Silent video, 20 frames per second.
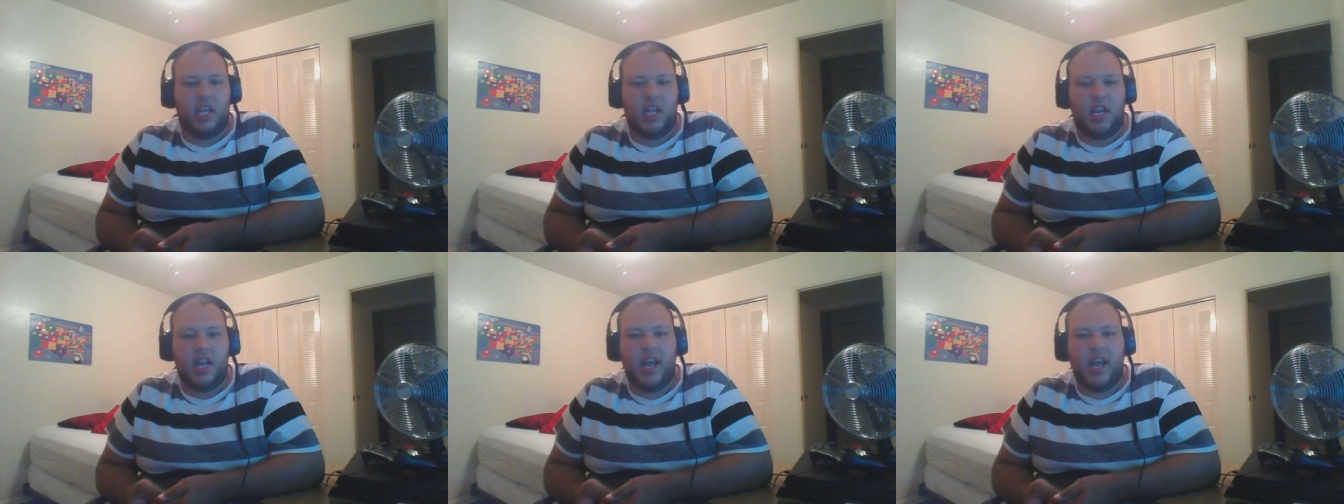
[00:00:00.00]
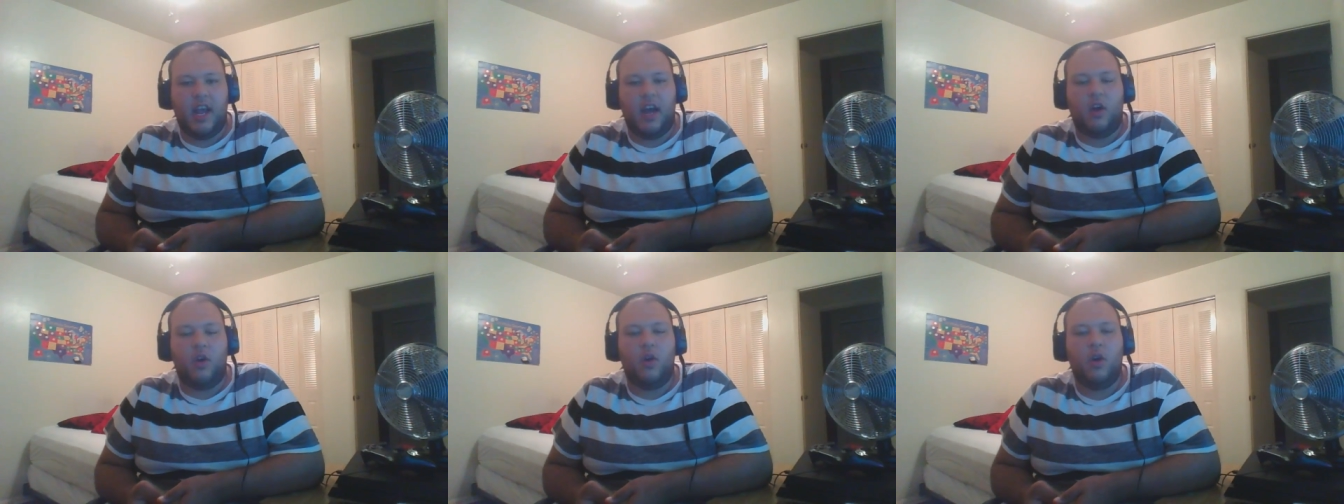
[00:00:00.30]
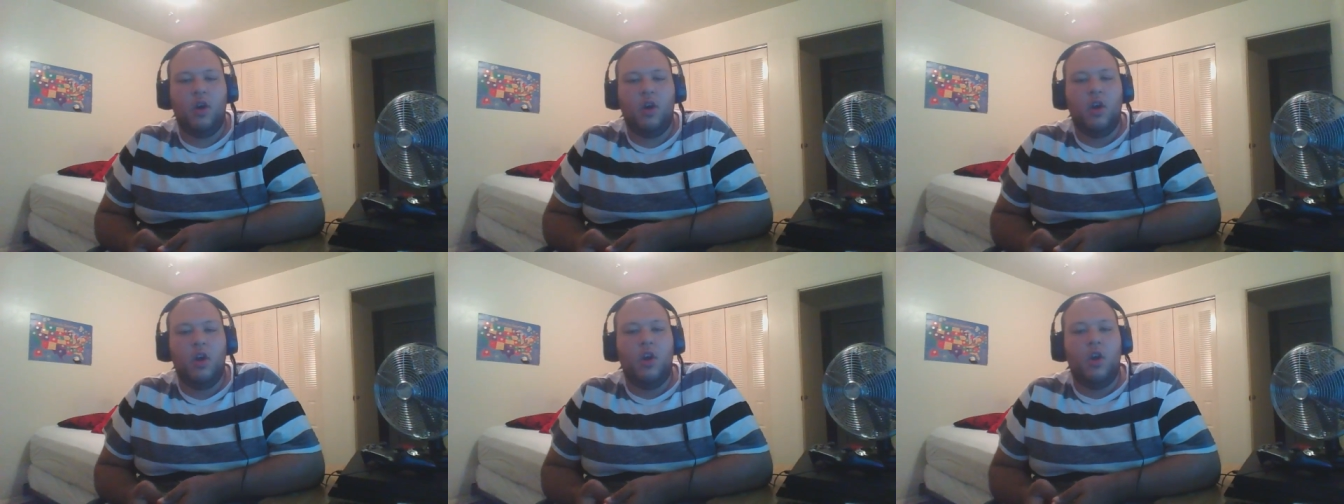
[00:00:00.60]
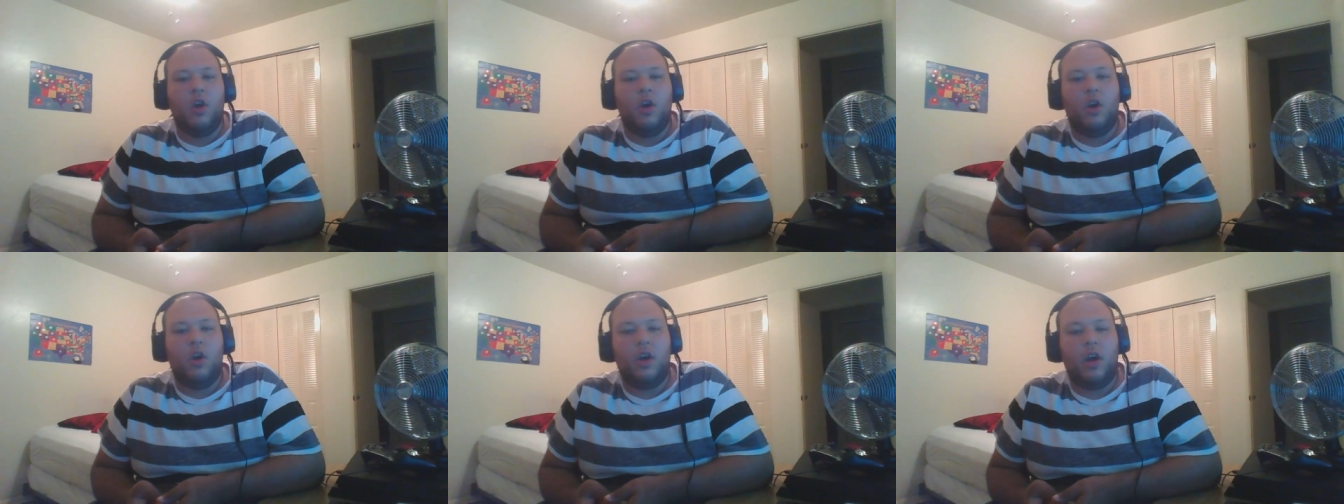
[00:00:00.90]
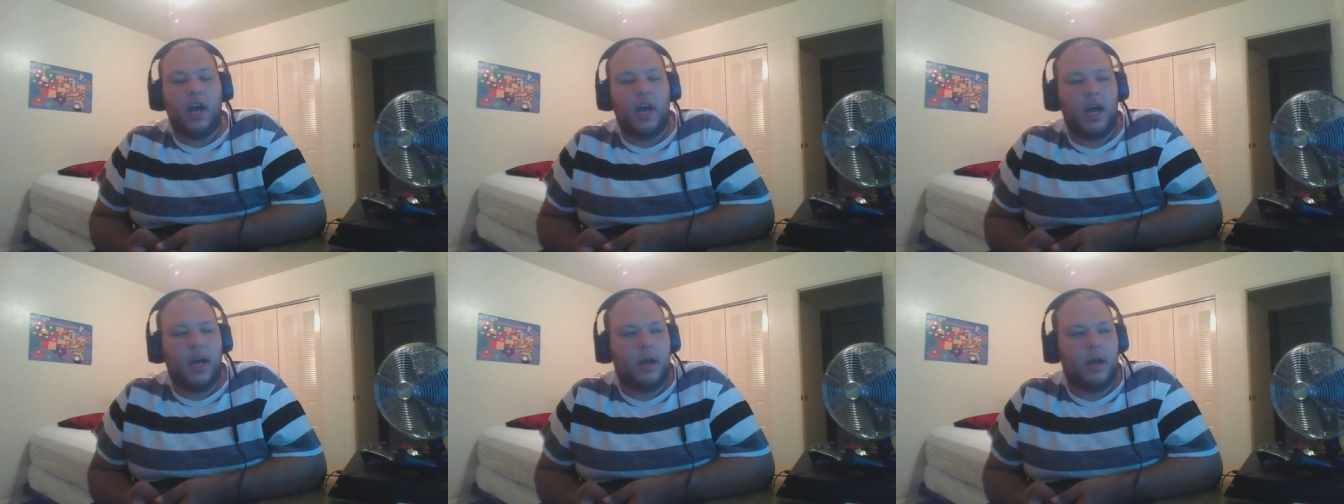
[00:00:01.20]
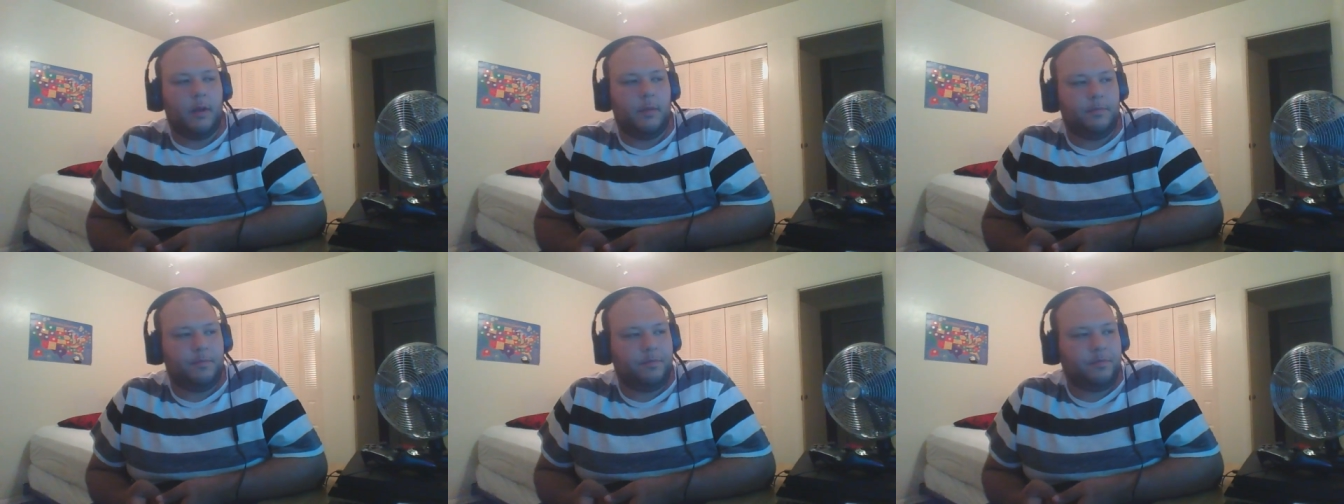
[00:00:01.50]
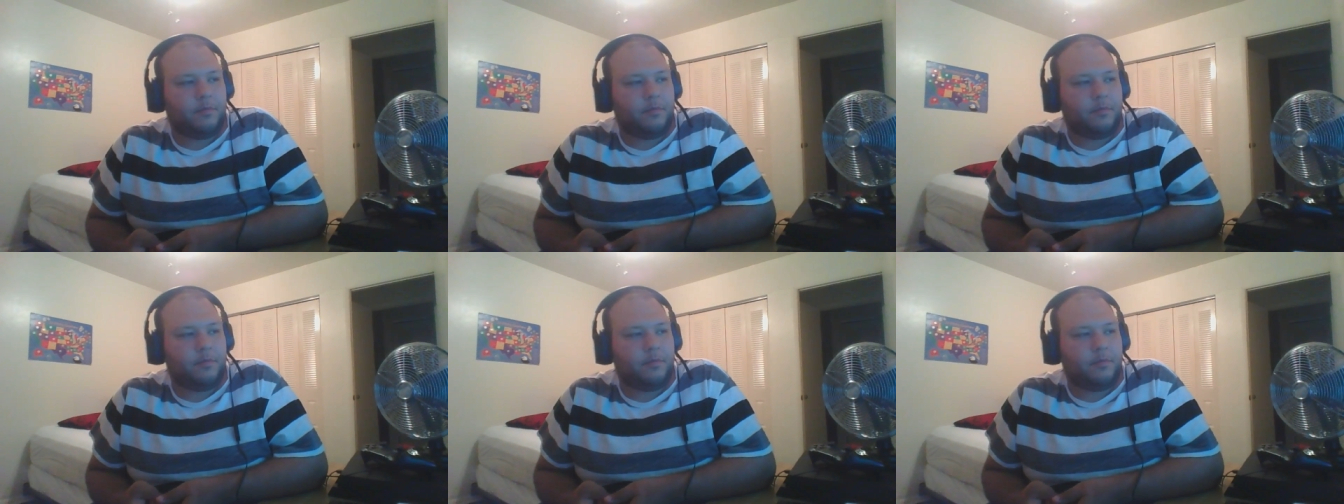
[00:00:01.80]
it now um